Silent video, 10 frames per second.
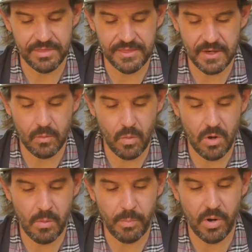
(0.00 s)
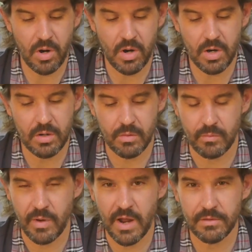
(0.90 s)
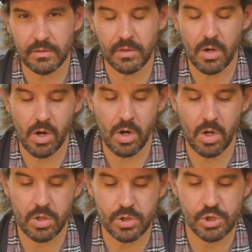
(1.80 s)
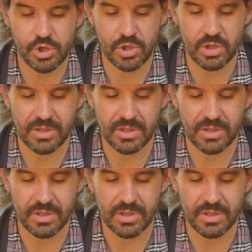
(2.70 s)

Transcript: Thick wall part, rather large,